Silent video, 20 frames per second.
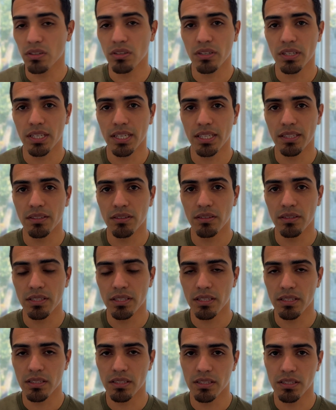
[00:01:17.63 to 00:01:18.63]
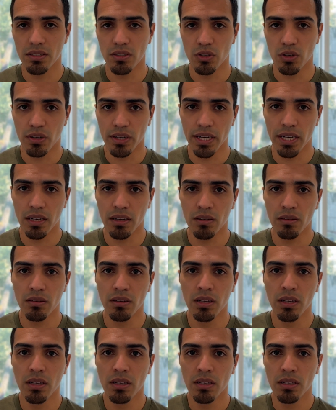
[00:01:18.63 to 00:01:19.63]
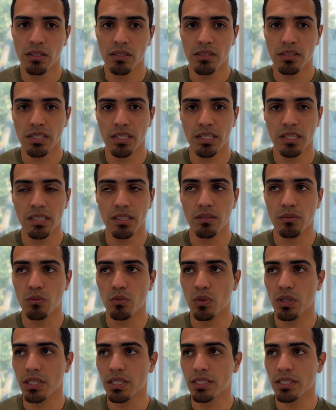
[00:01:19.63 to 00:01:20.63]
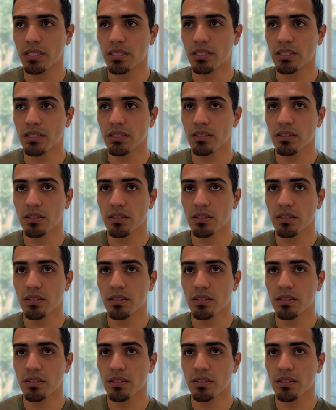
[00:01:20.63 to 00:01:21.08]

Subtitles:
looking at their existing URL, seeing what's